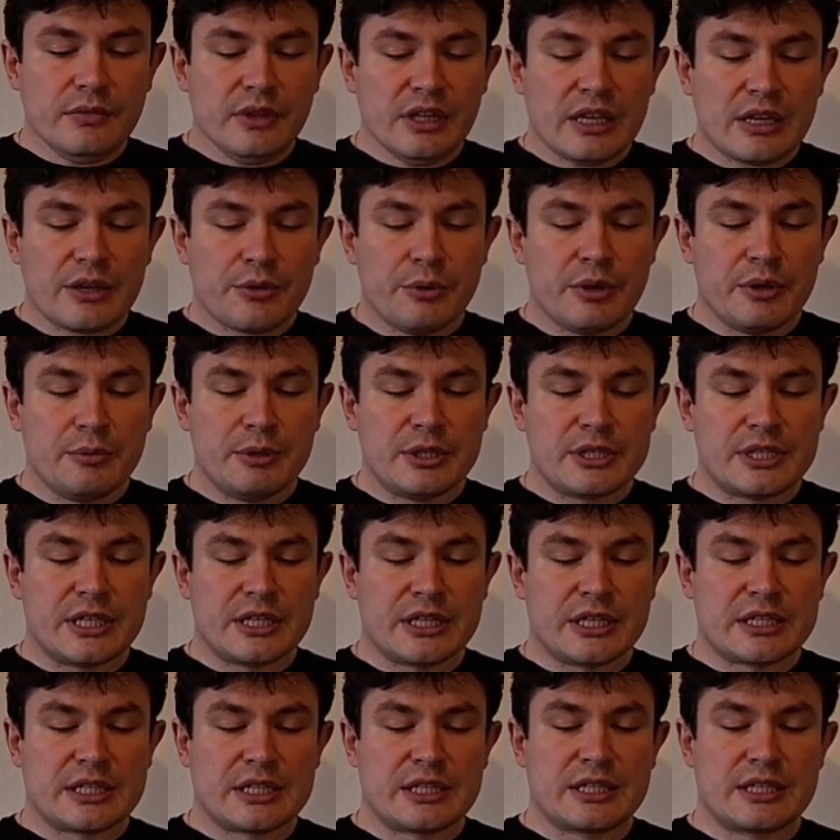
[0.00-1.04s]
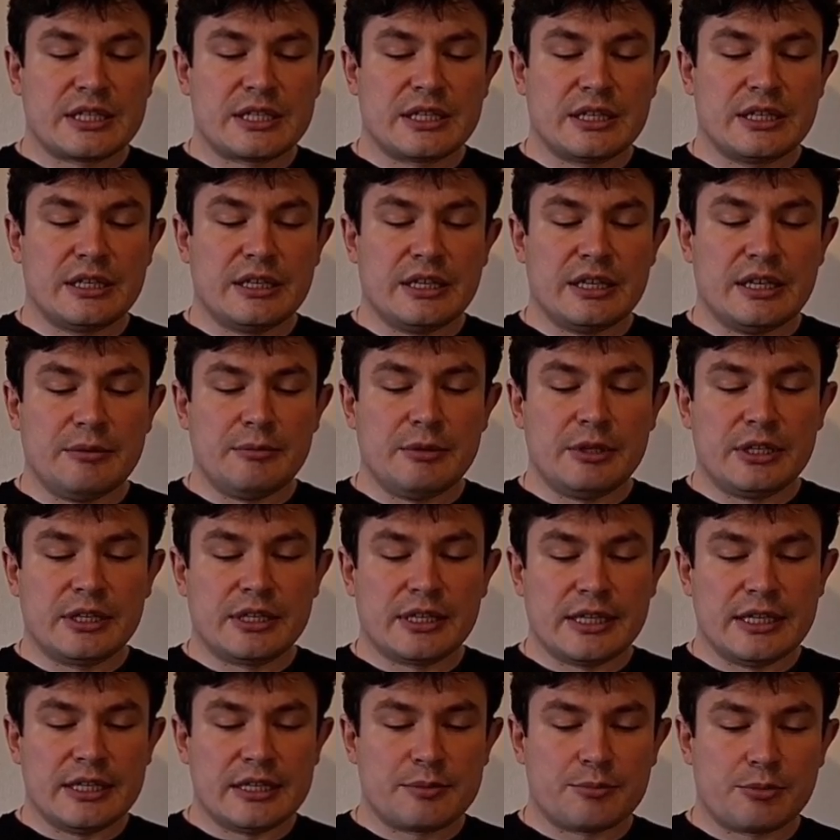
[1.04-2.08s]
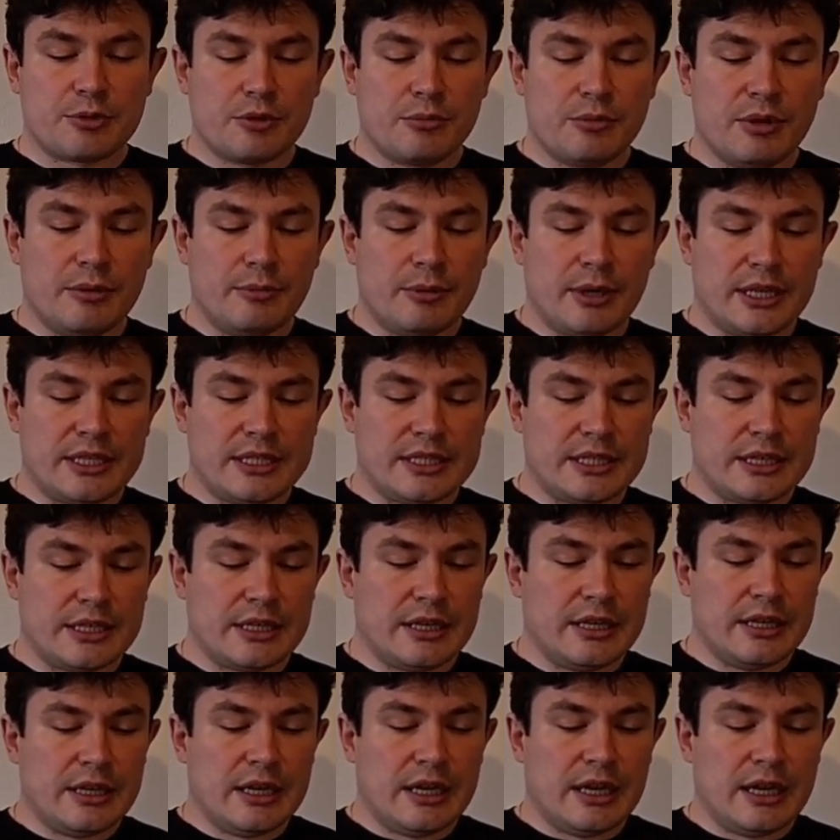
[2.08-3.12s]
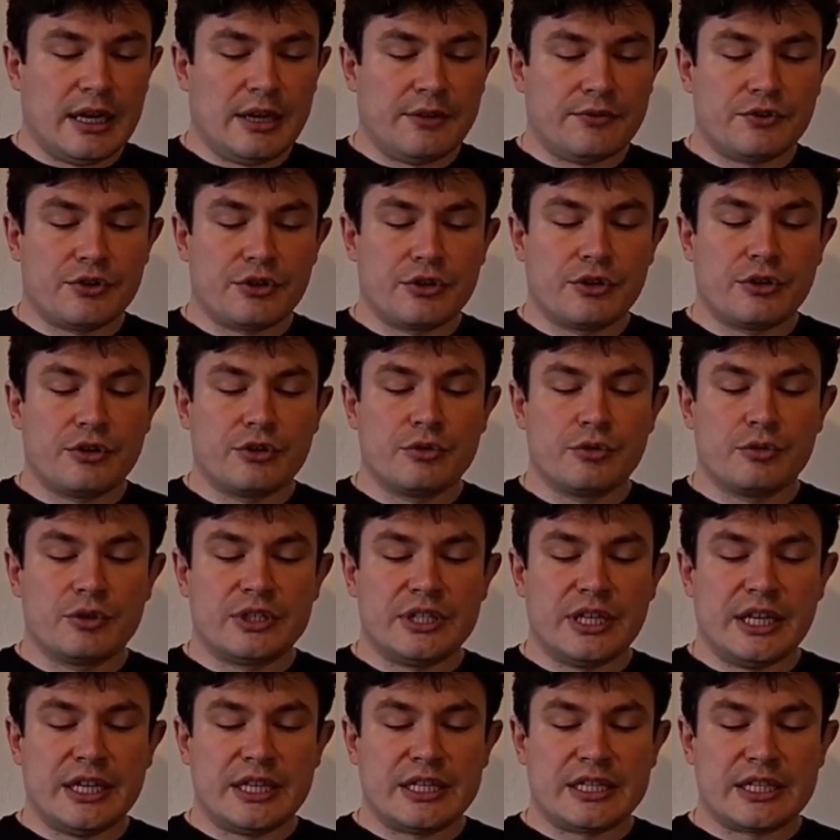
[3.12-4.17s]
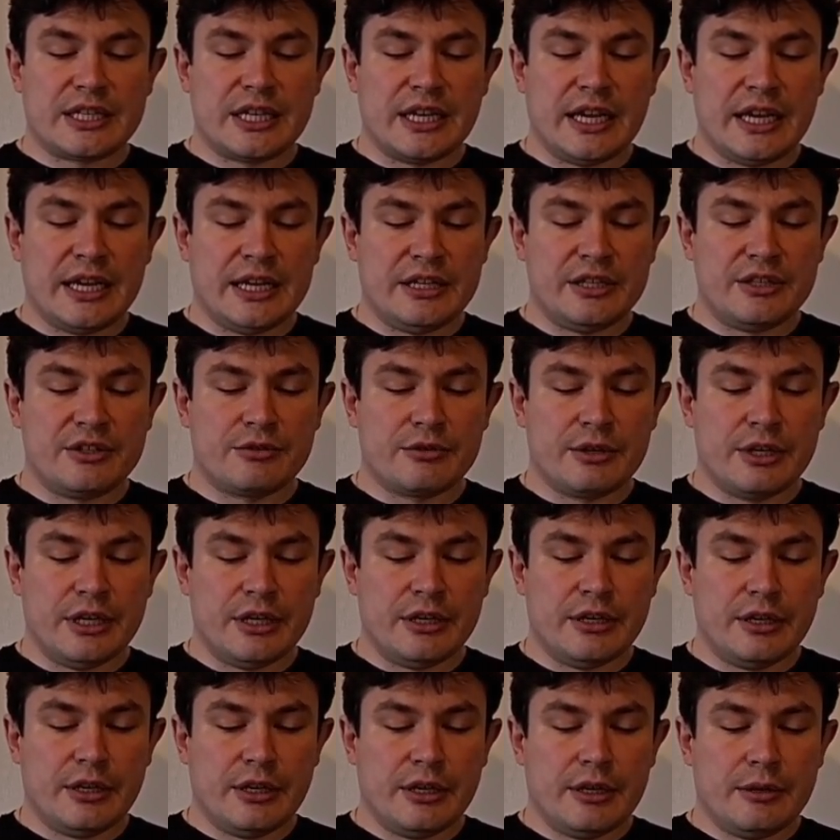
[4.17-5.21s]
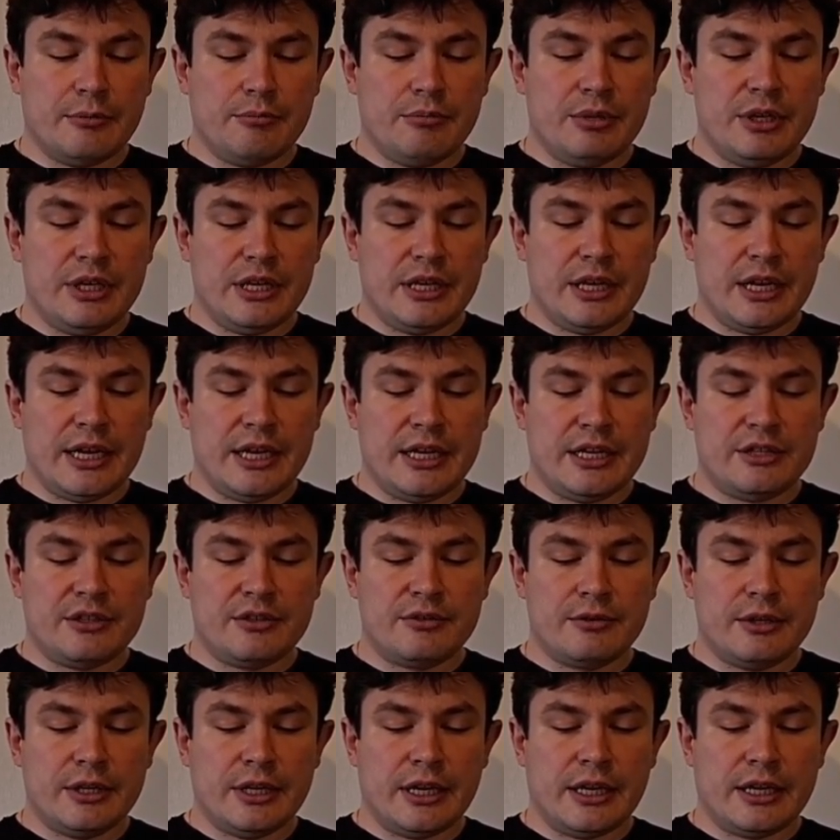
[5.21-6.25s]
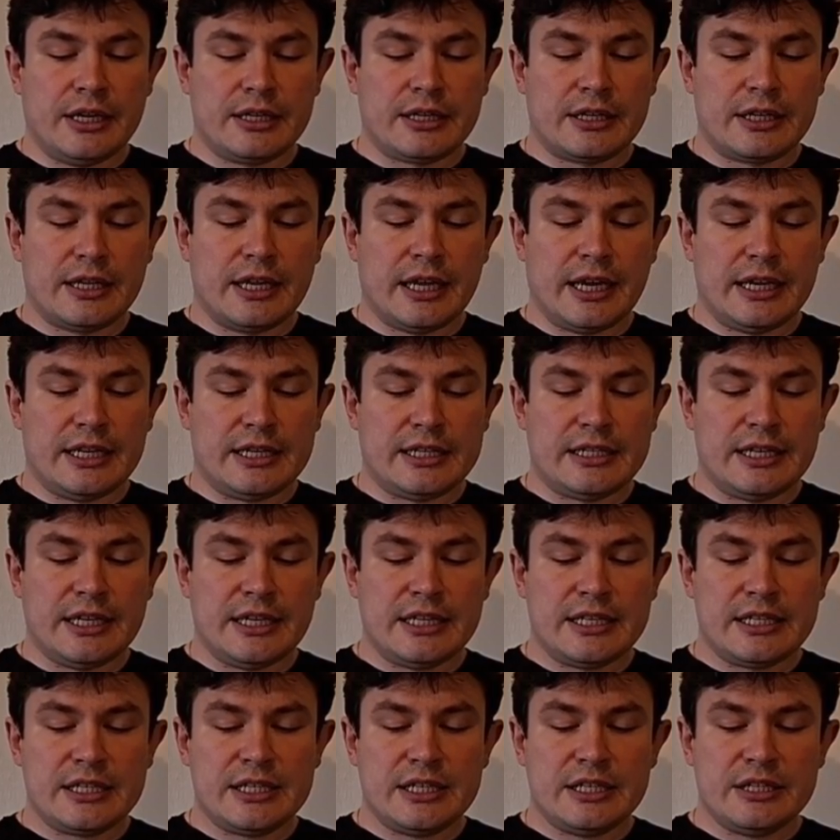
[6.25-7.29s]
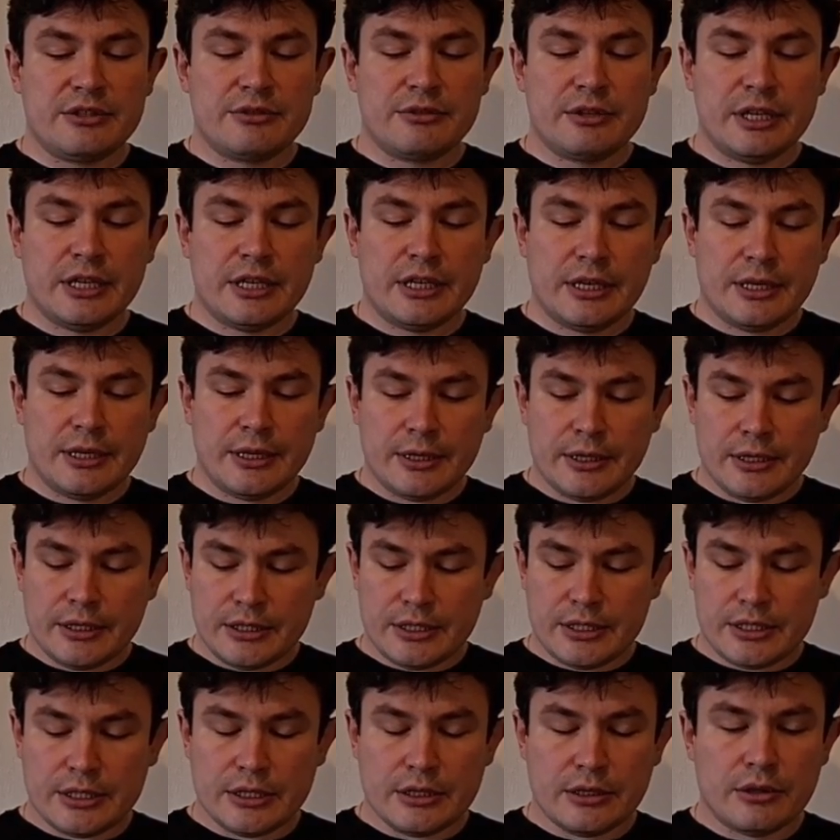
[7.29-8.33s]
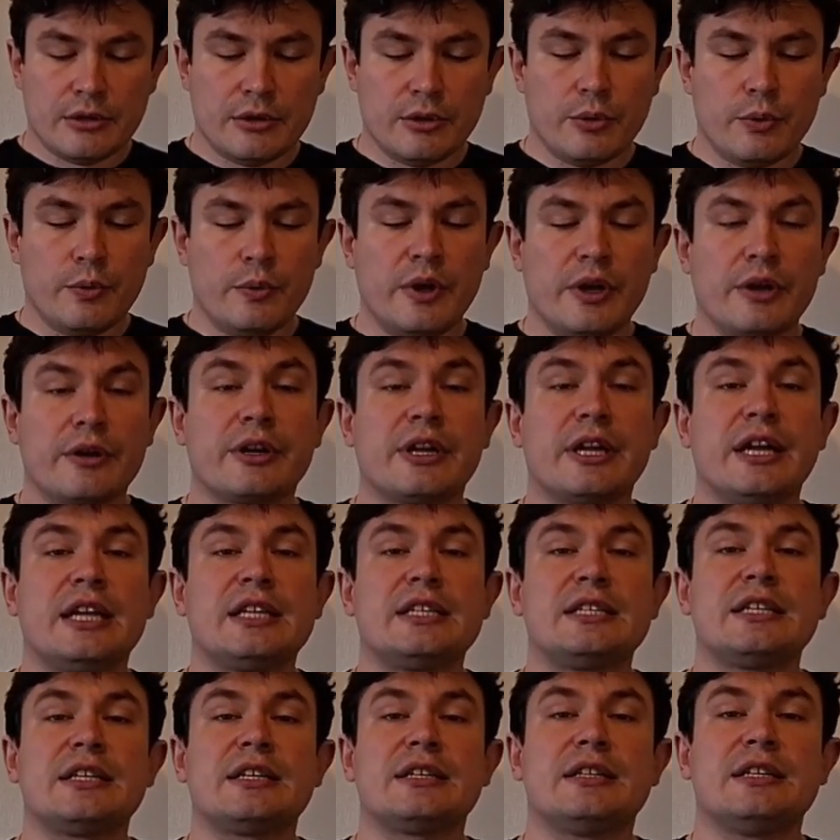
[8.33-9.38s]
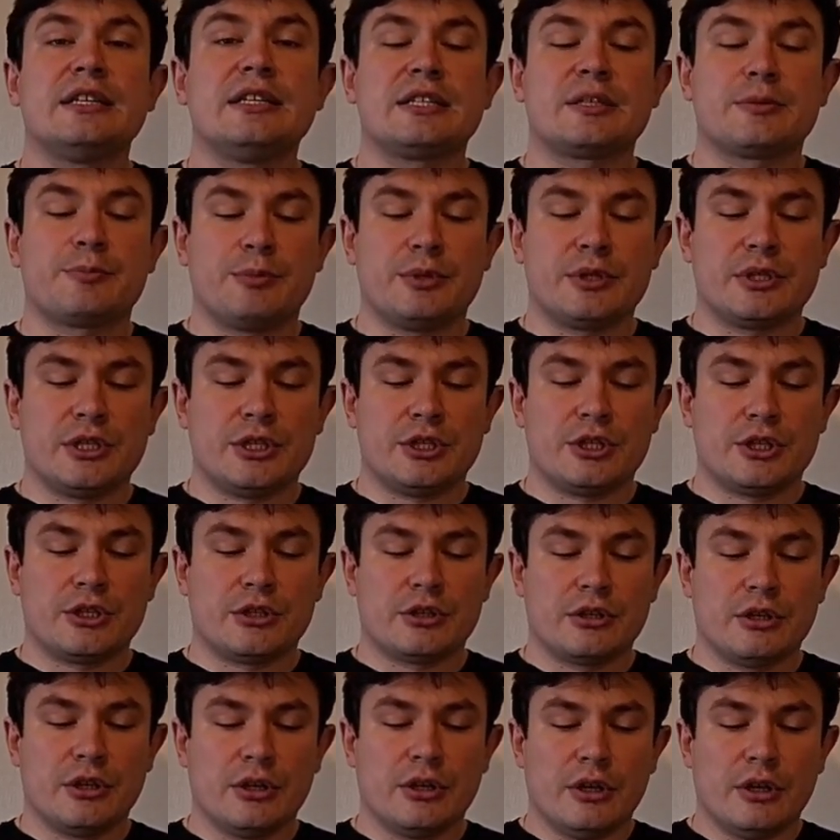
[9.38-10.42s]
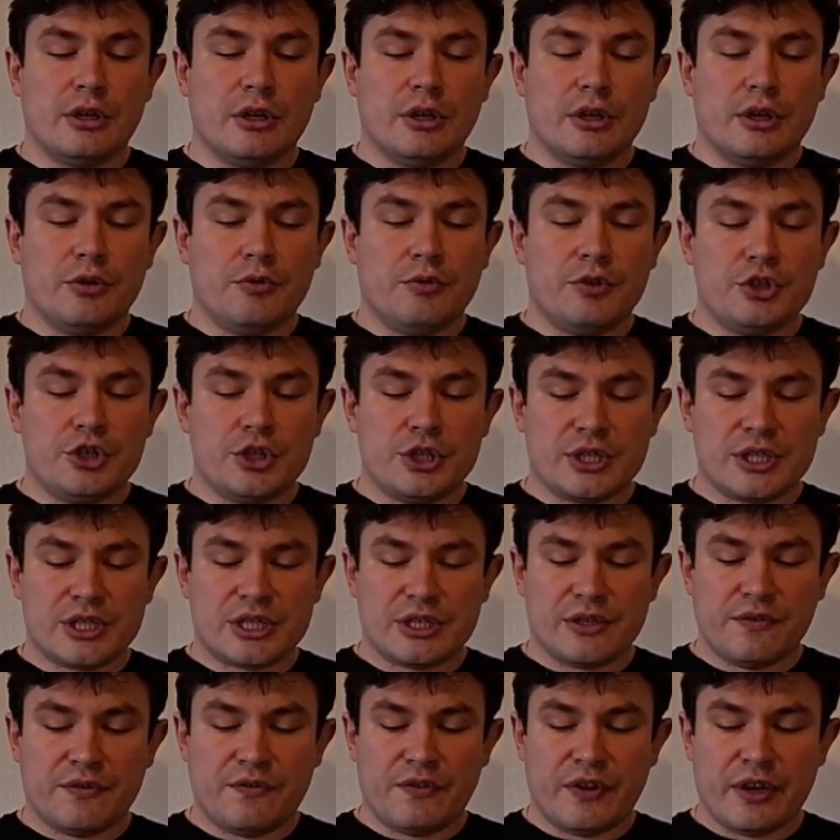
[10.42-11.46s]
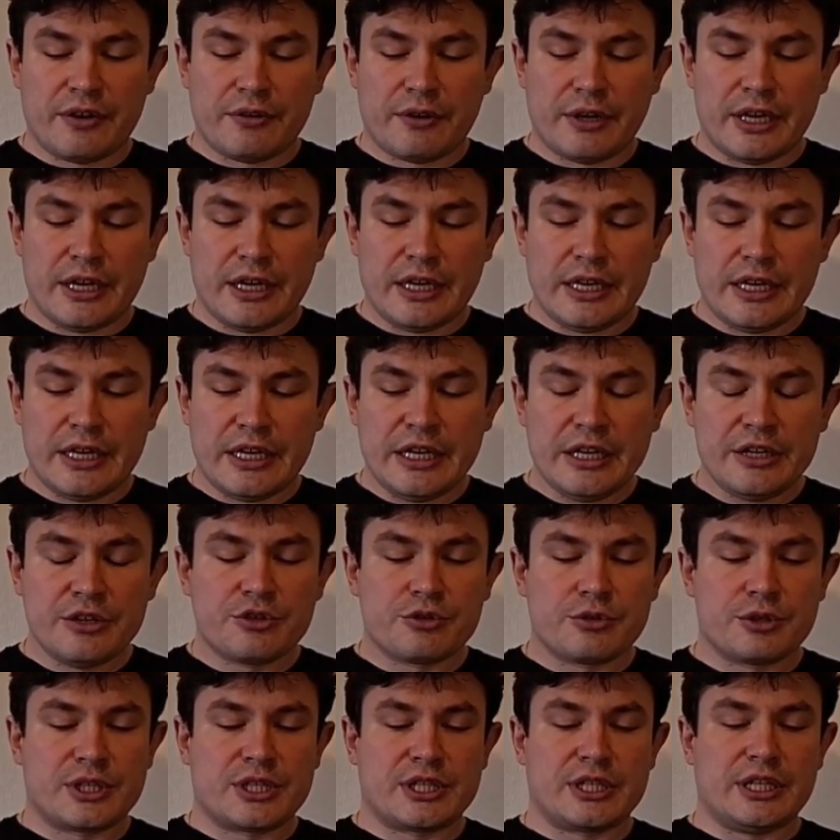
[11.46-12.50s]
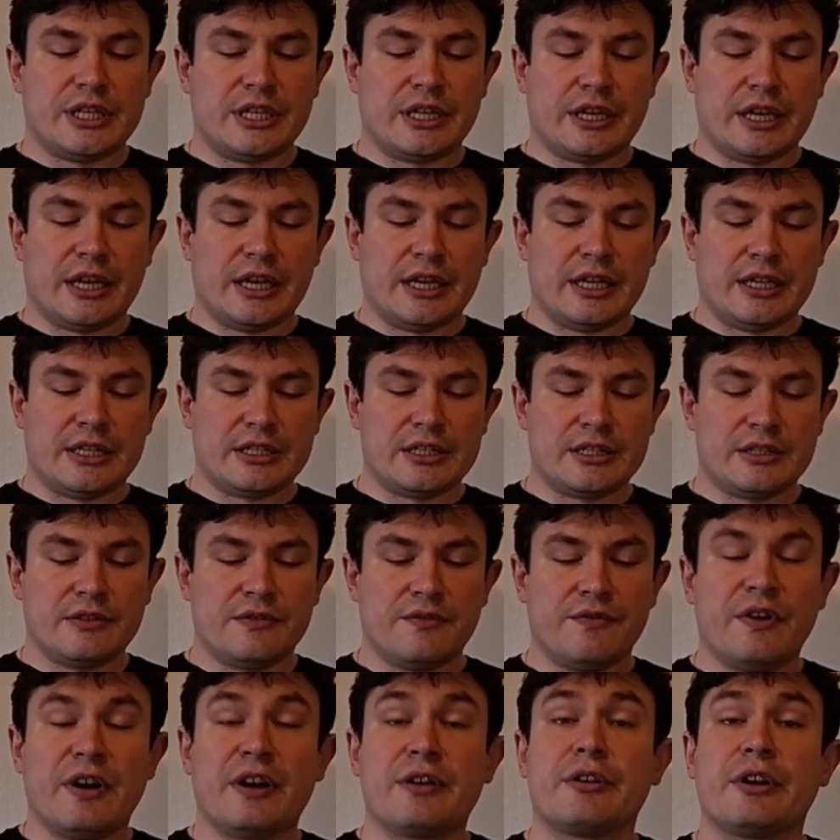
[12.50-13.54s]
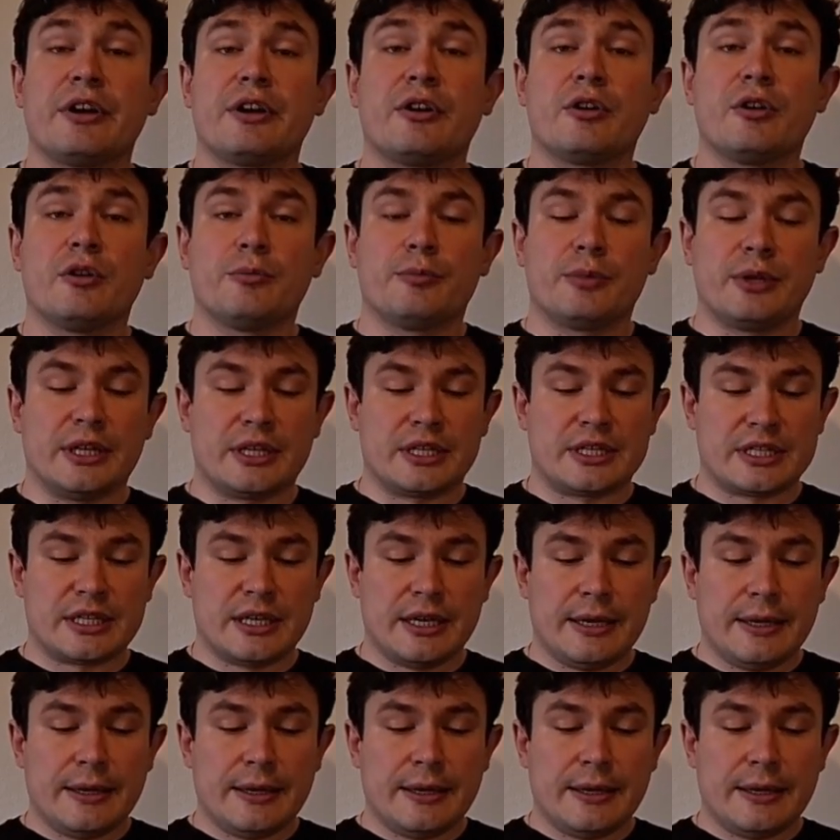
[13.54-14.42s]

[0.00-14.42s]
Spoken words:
queen b6 immediately is problematic after rook takes a3, b8, and knight takes d3. So we are getting this position which is very interesting and very complex.